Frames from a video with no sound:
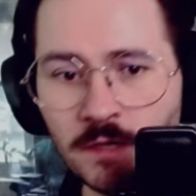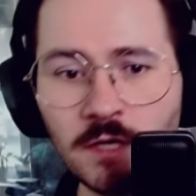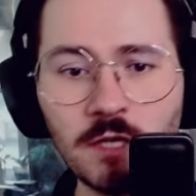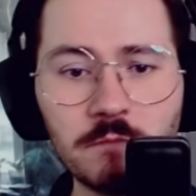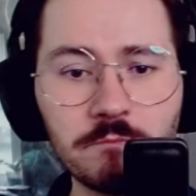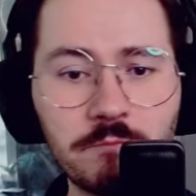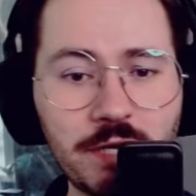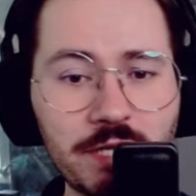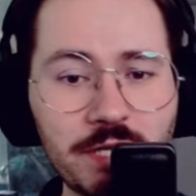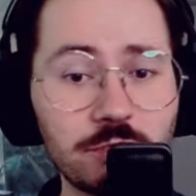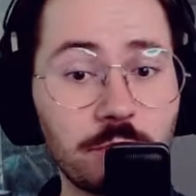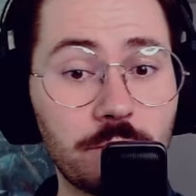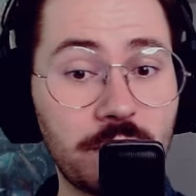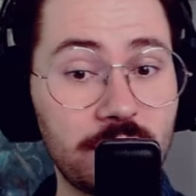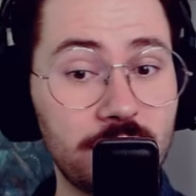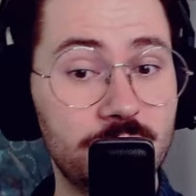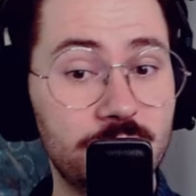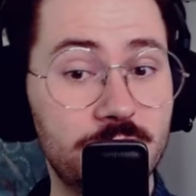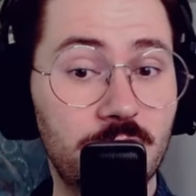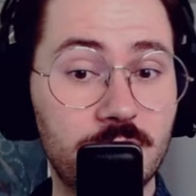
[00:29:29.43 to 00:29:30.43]
Brainstorm
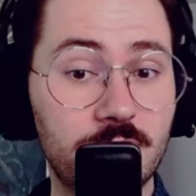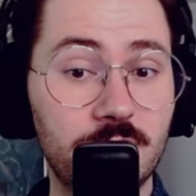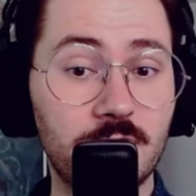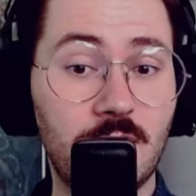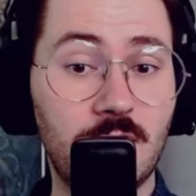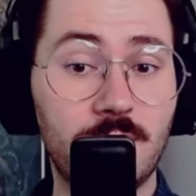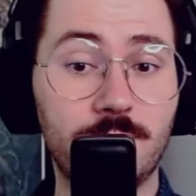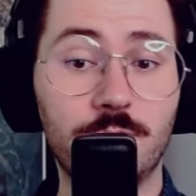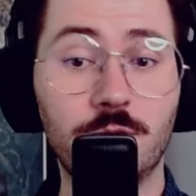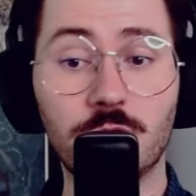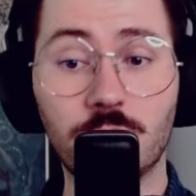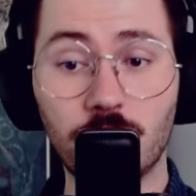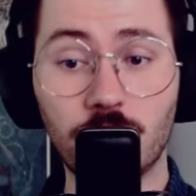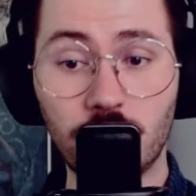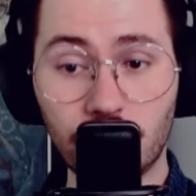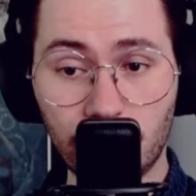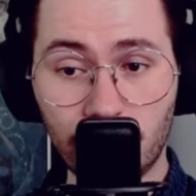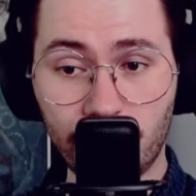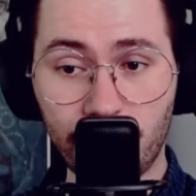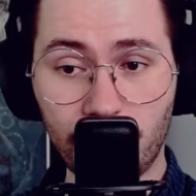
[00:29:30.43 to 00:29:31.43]
can set up your
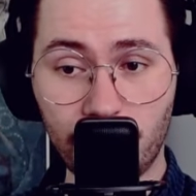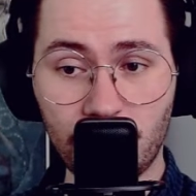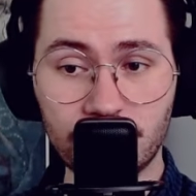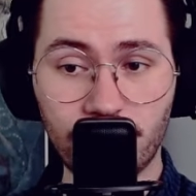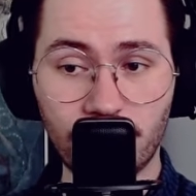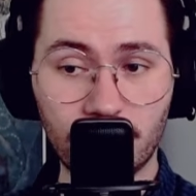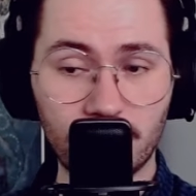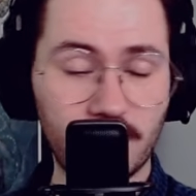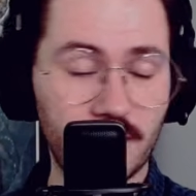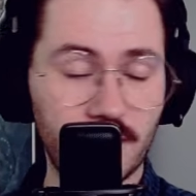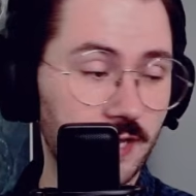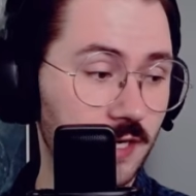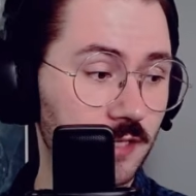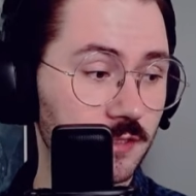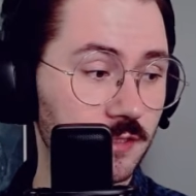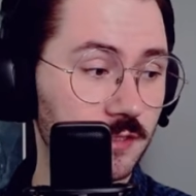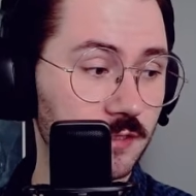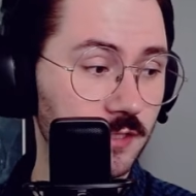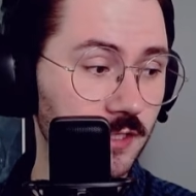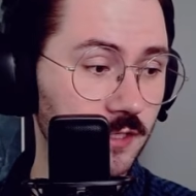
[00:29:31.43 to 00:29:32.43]
Ogre of Bolas for a
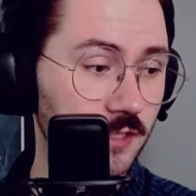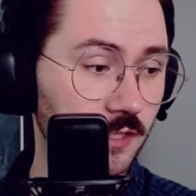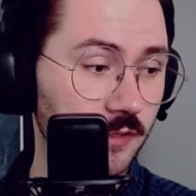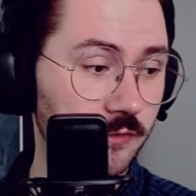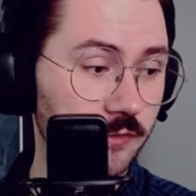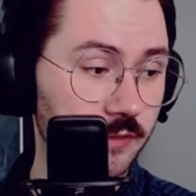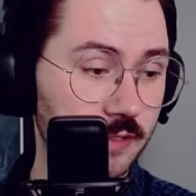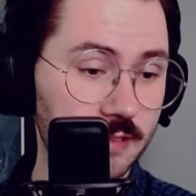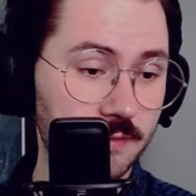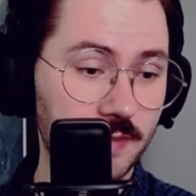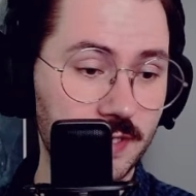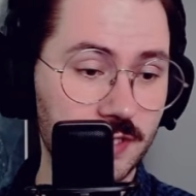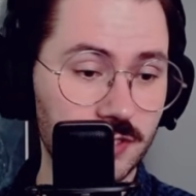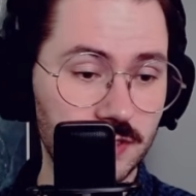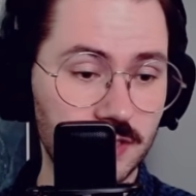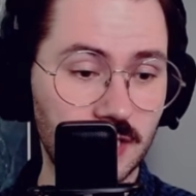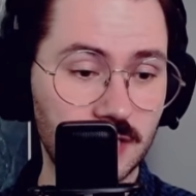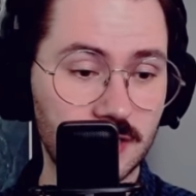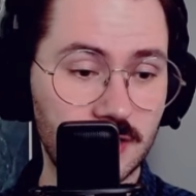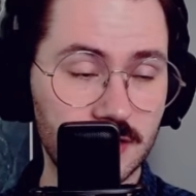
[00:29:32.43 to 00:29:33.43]
guaranteed hit. I already
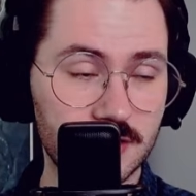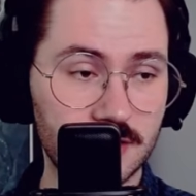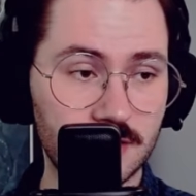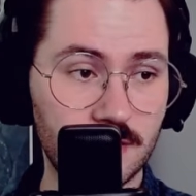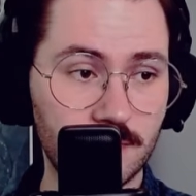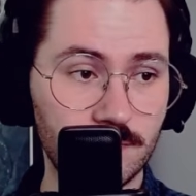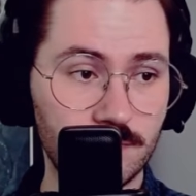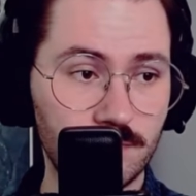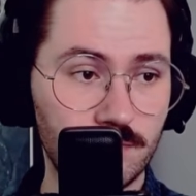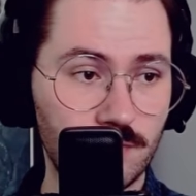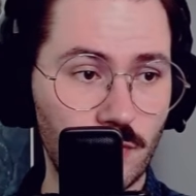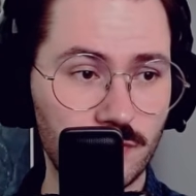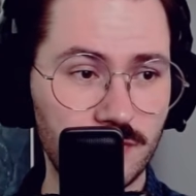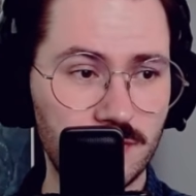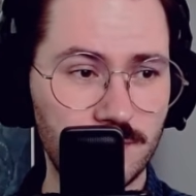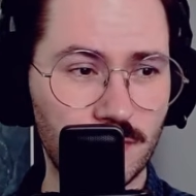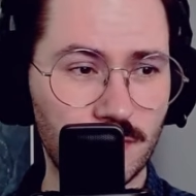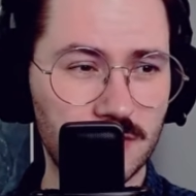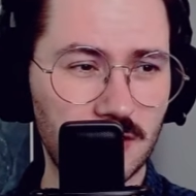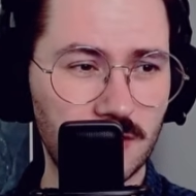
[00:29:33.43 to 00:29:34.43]
mentioned that. That's the most
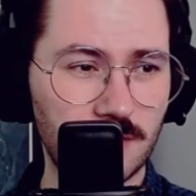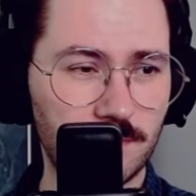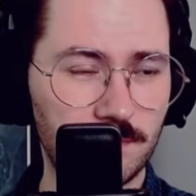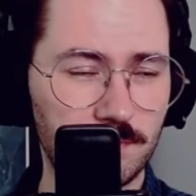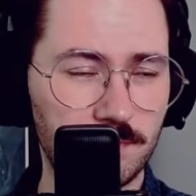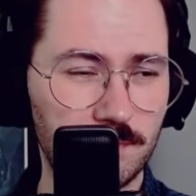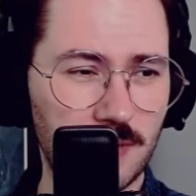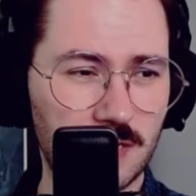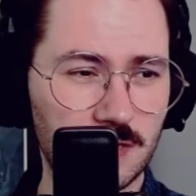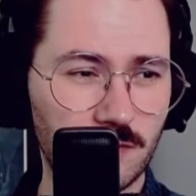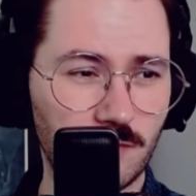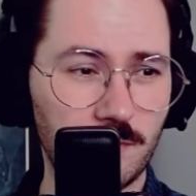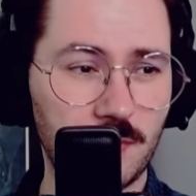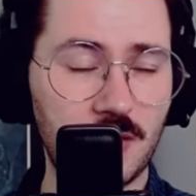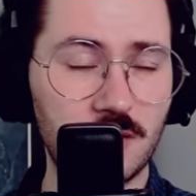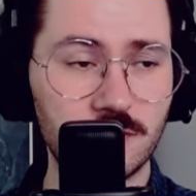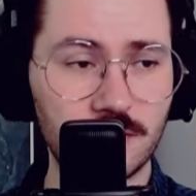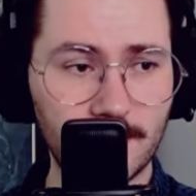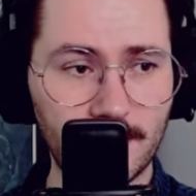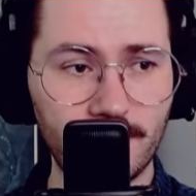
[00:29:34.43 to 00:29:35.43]
important part of
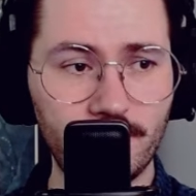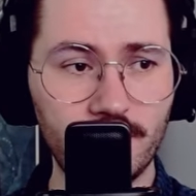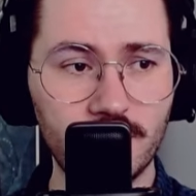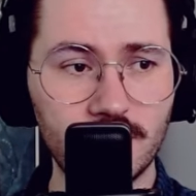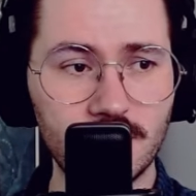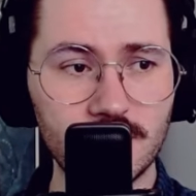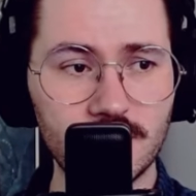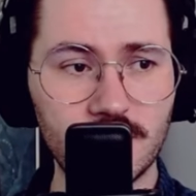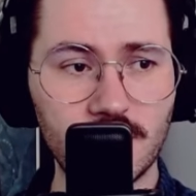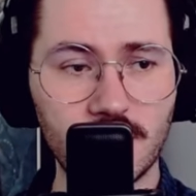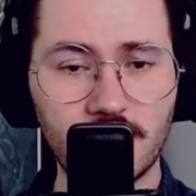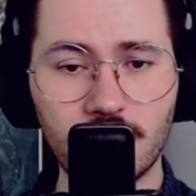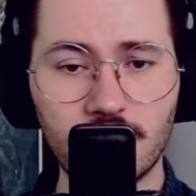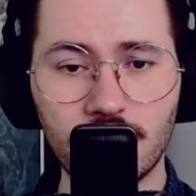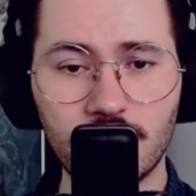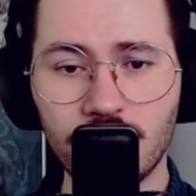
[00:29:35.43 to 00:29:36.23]
Brainstorm, I think, in this deck.